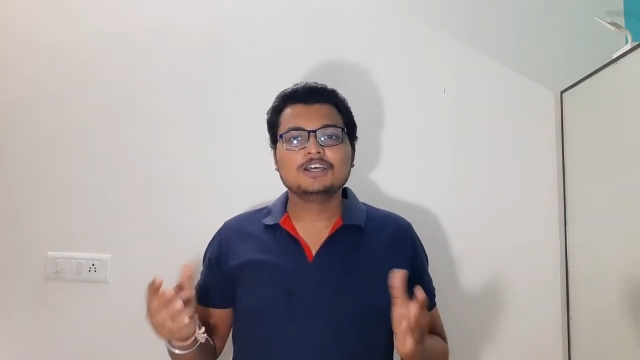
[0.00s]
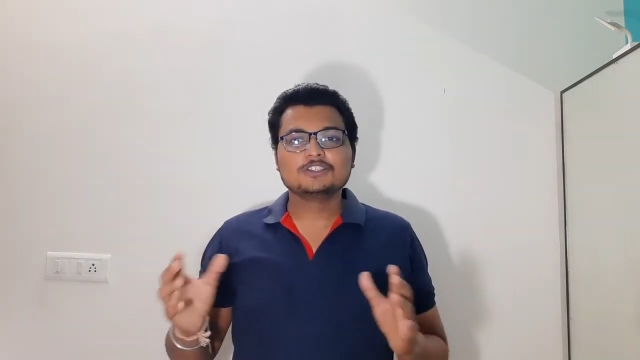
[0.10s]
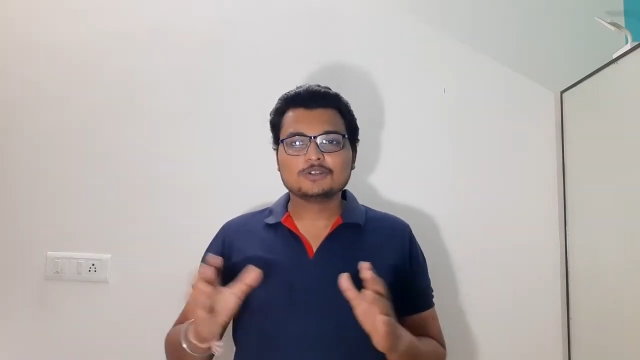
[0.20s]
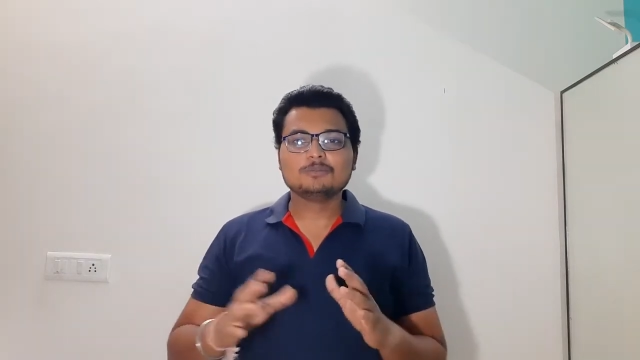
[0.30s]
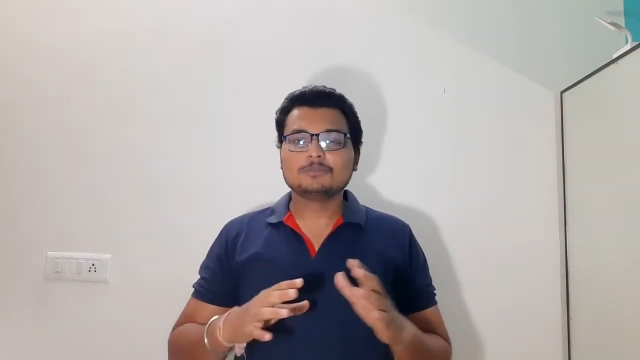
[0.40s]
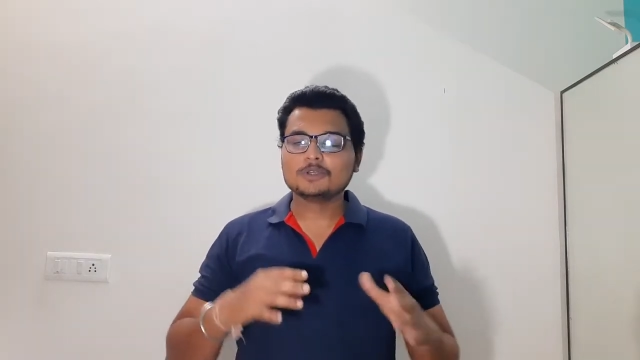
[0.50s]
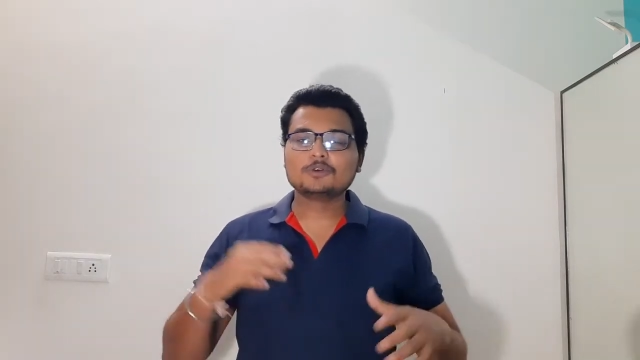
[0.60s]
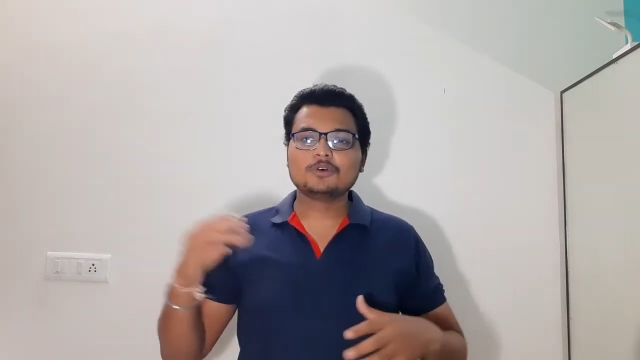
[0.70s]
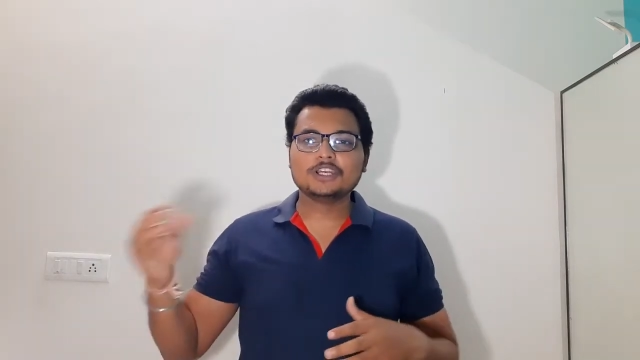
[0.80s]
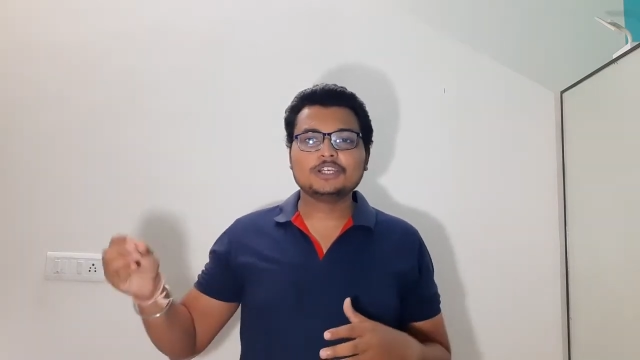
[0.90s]
So you
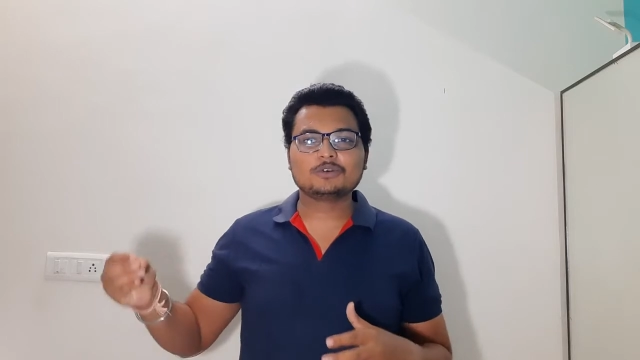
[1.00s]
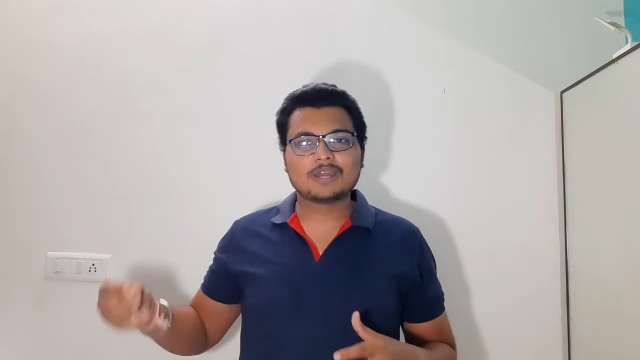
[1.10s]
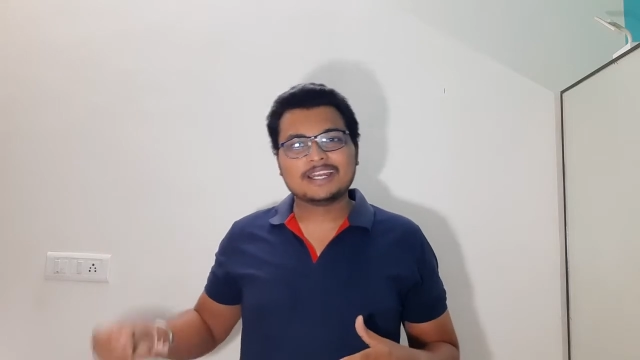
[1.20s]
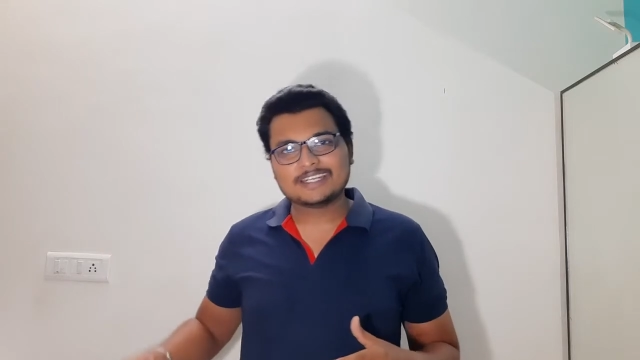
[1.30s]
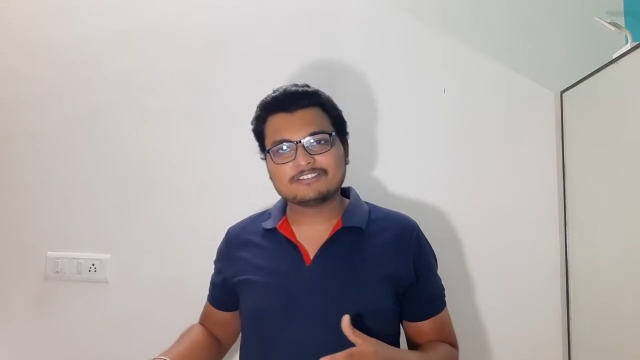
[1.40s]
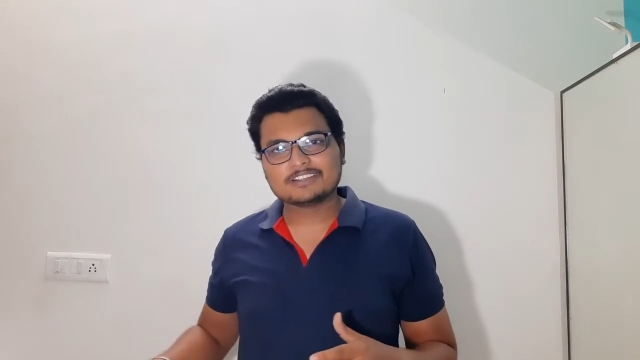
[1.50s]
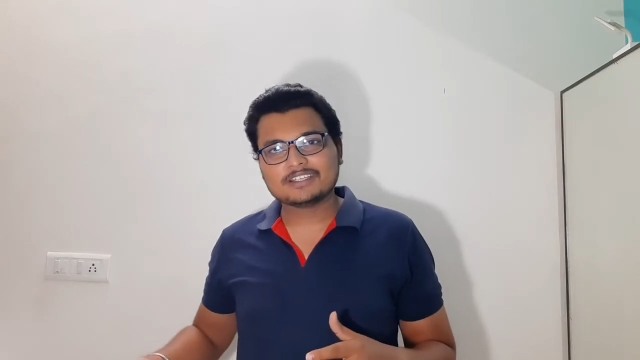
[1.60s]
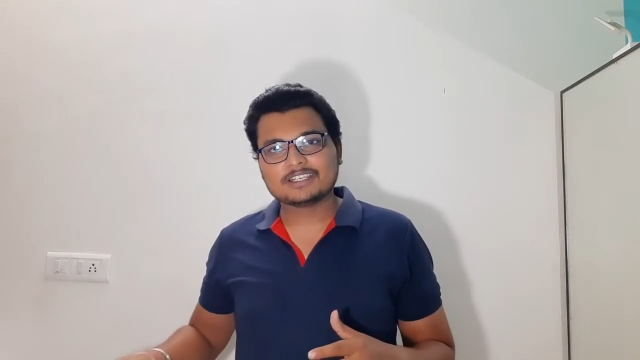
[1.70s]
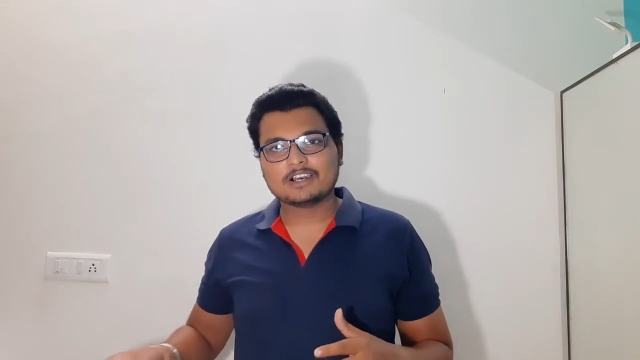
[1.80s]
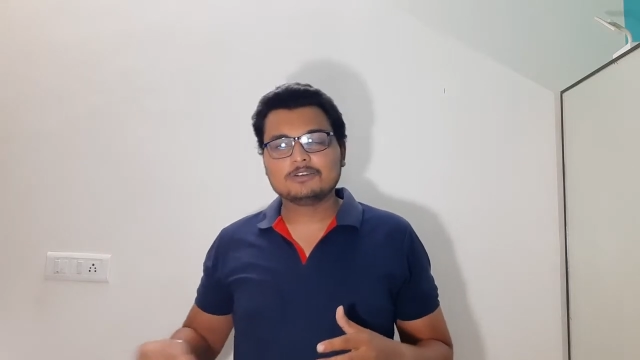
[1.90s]
don't need to write
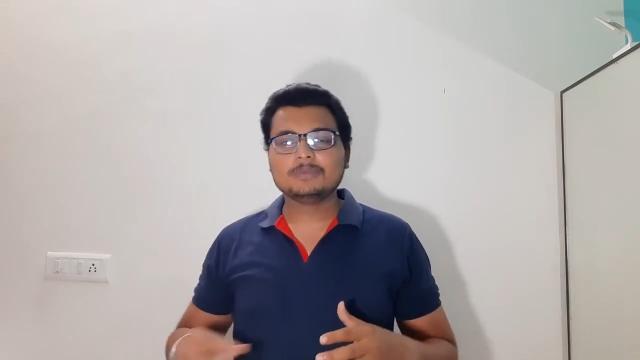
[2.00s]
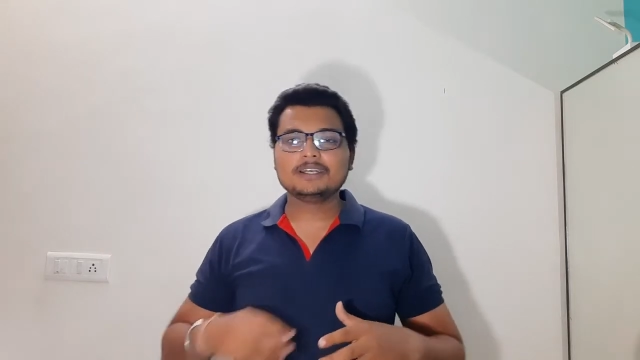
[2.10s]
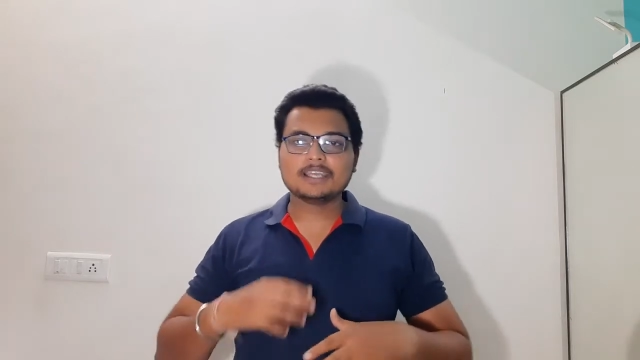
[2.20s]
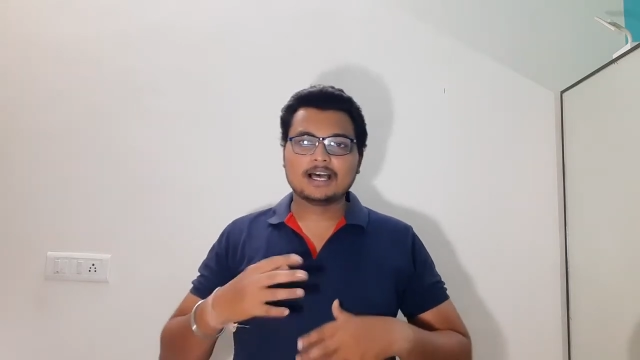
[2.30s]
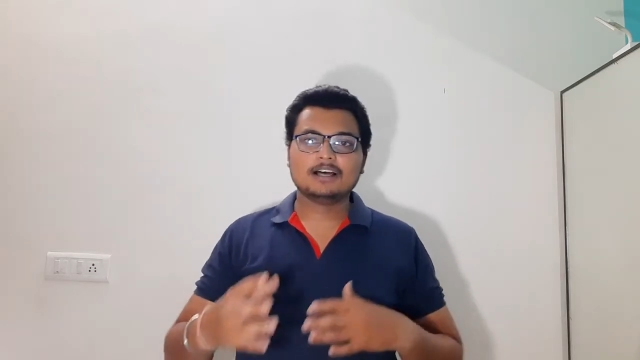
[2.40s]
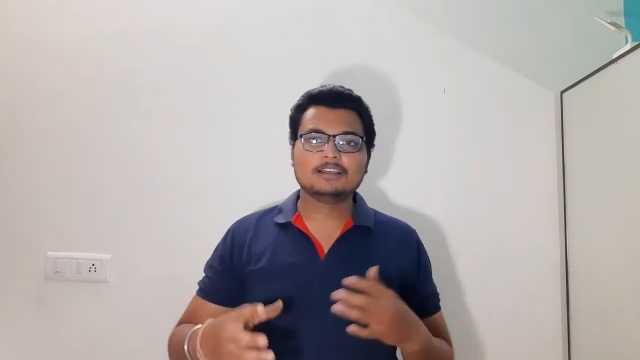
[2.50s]
everything down, but yeah,